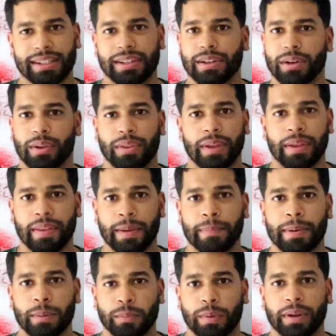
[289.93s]
They've
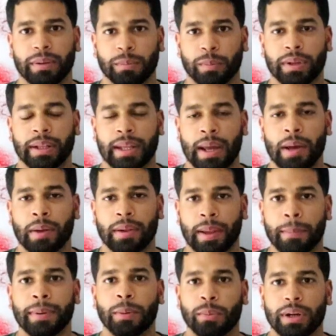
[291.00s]
been
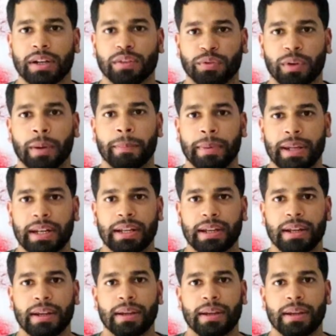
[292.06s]
with us for a minute,